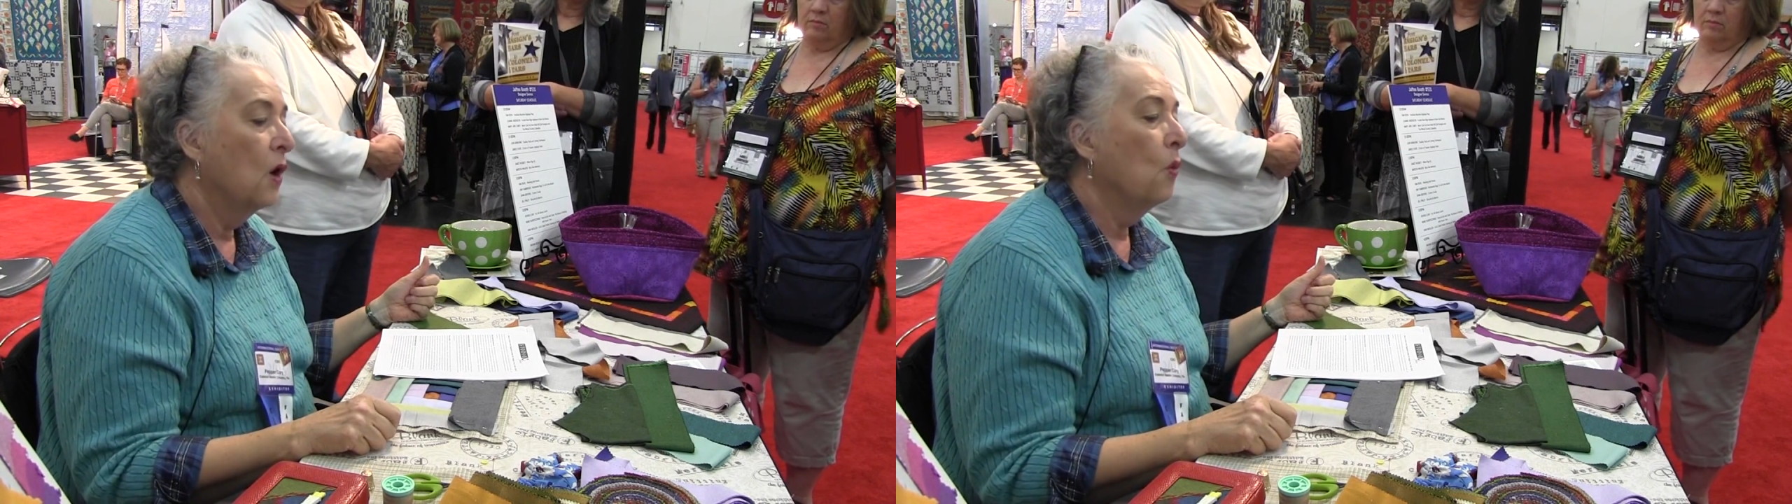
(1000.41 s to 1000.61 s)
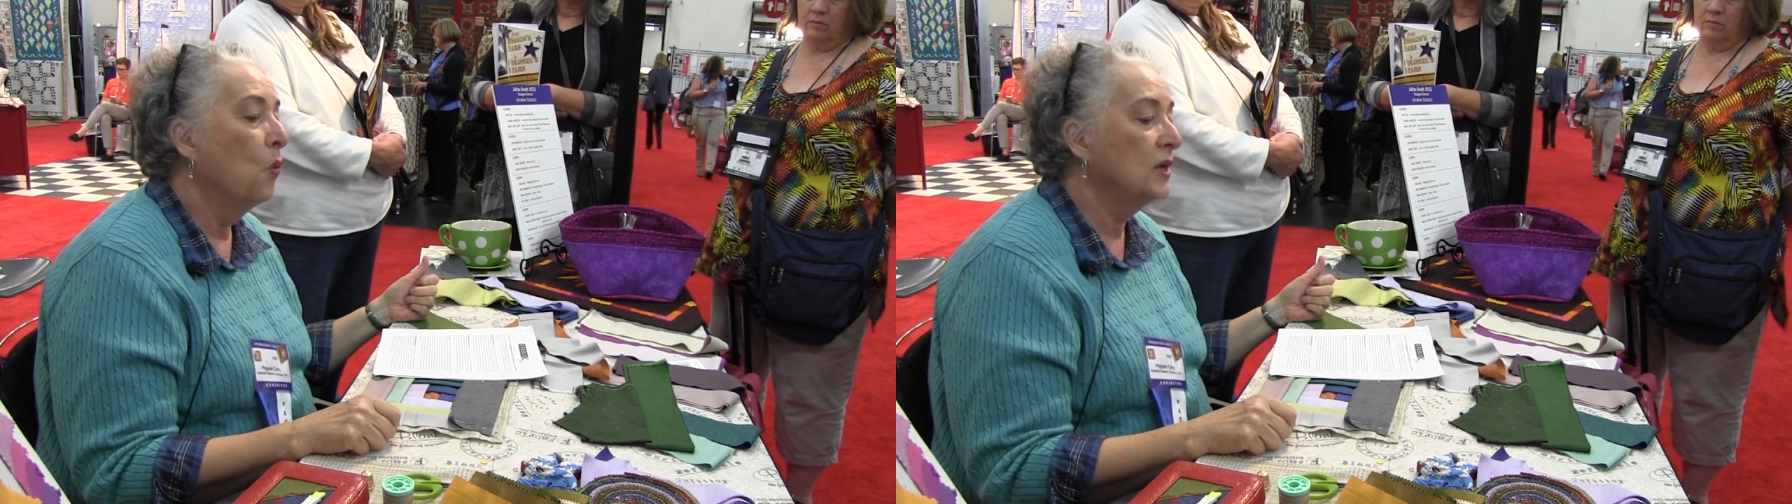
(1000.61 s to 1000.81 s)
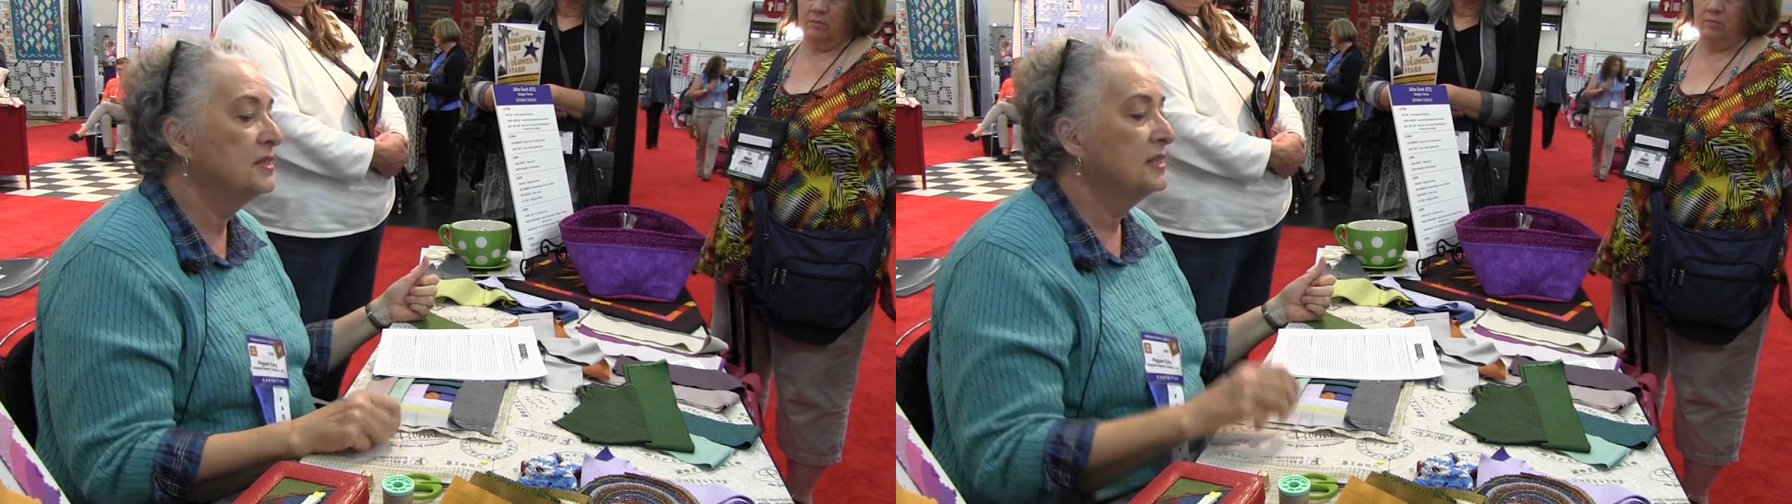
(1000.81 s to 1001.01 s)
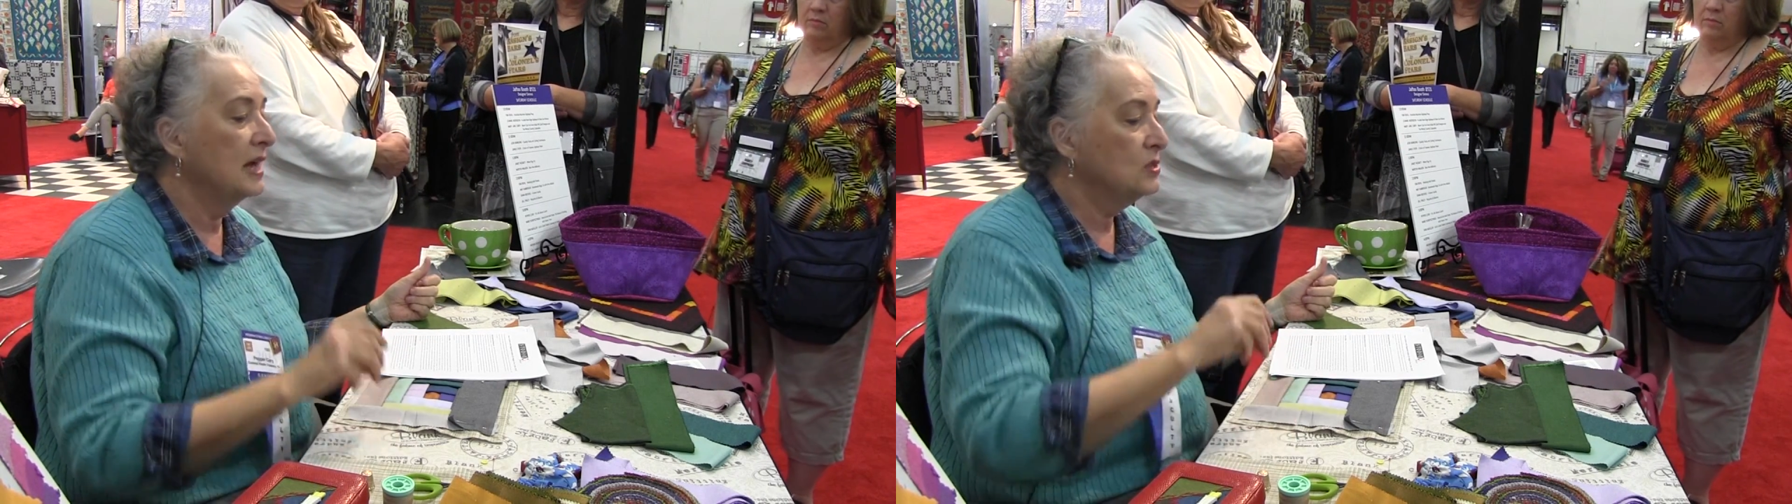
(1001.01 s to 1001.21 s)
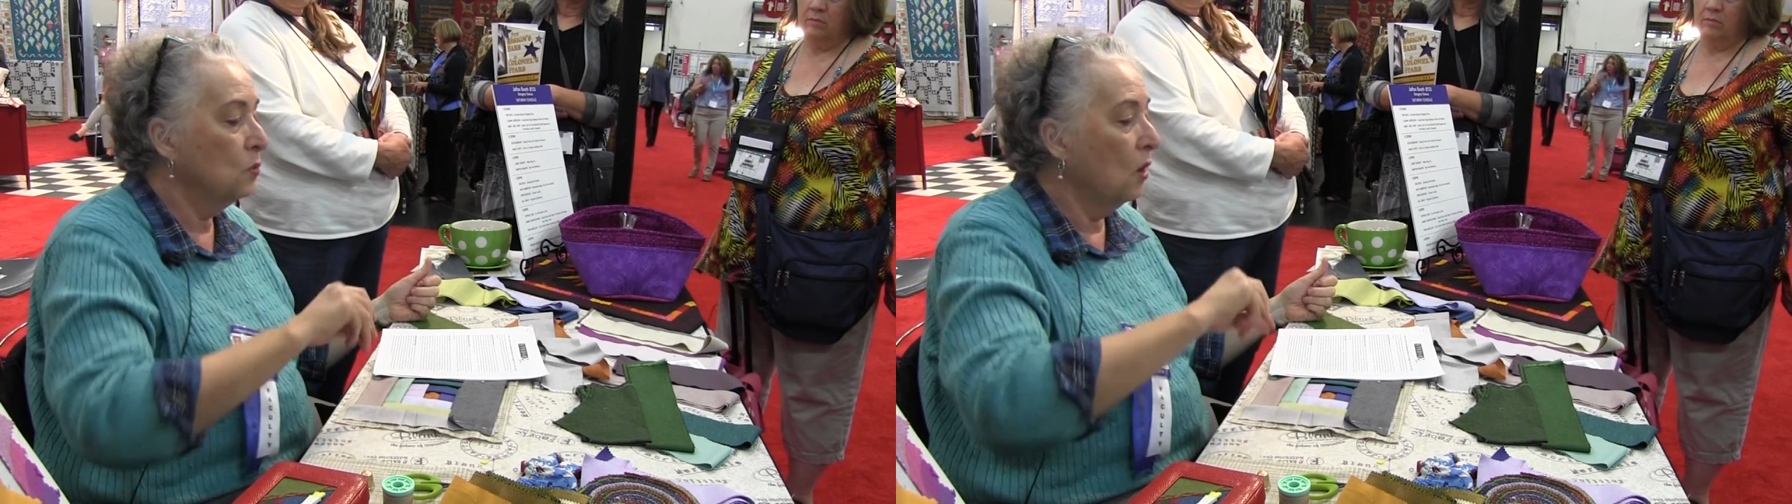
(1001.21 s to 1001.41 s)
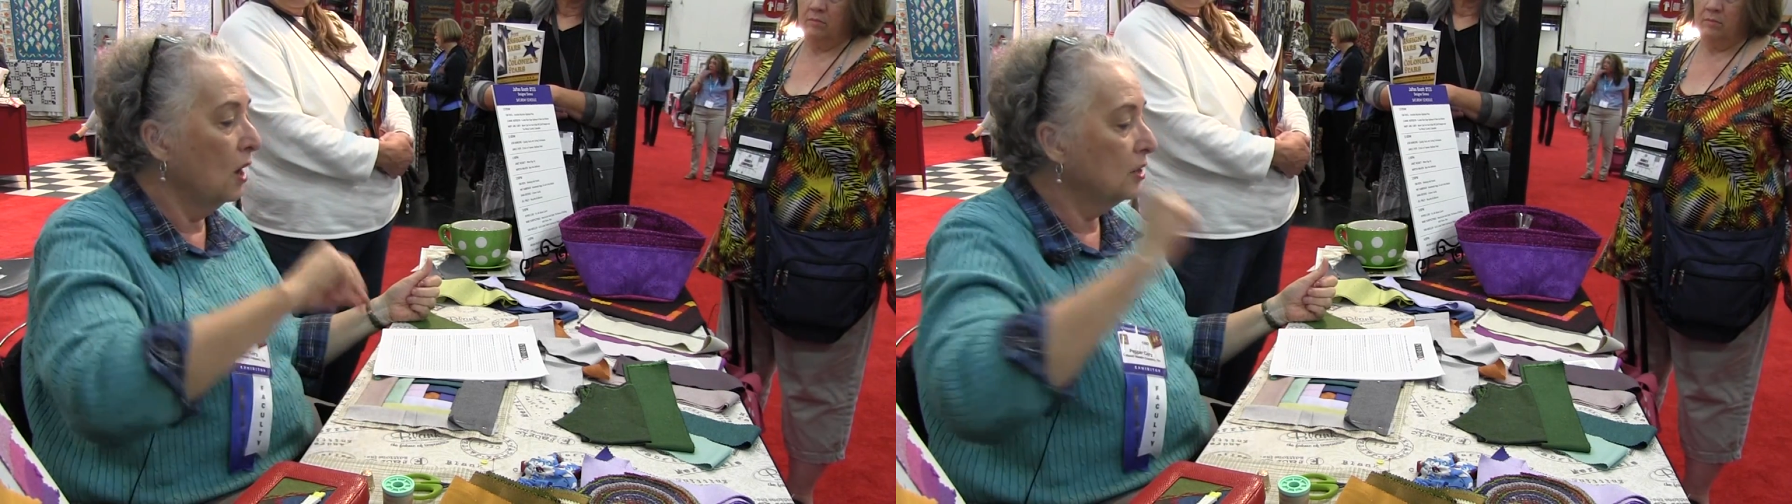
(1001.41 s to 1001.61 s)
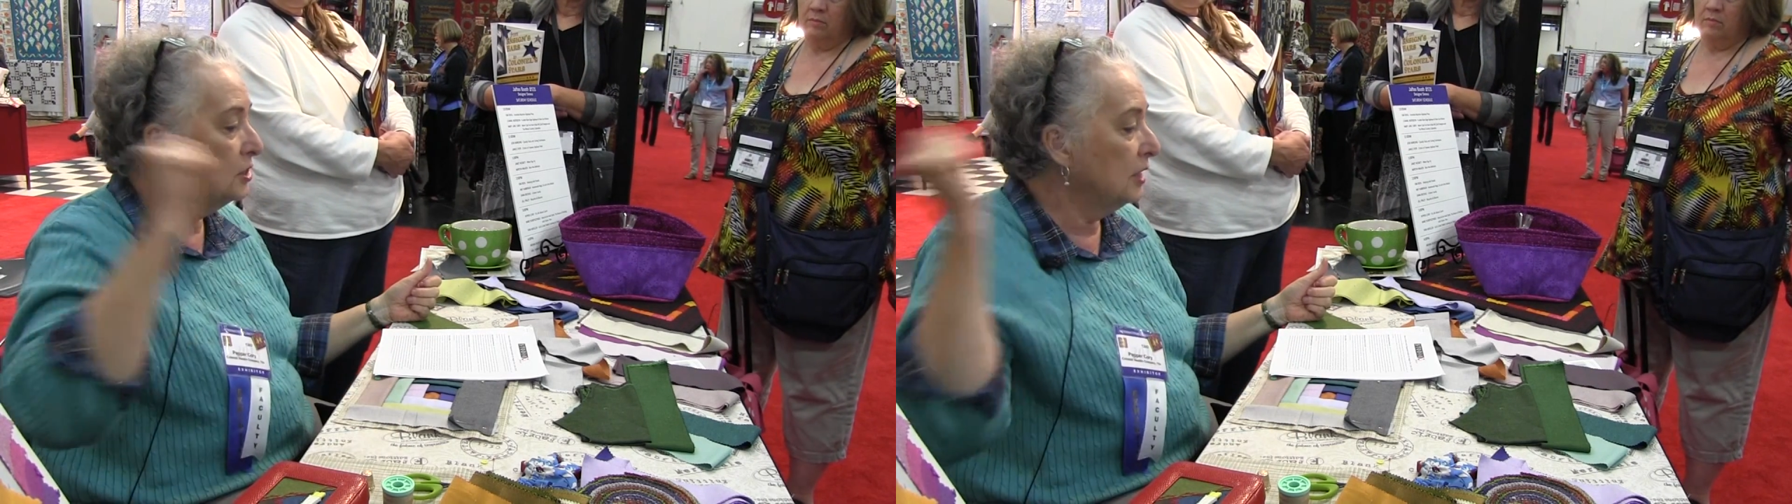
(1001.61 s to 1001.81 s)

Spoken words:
Once that's washed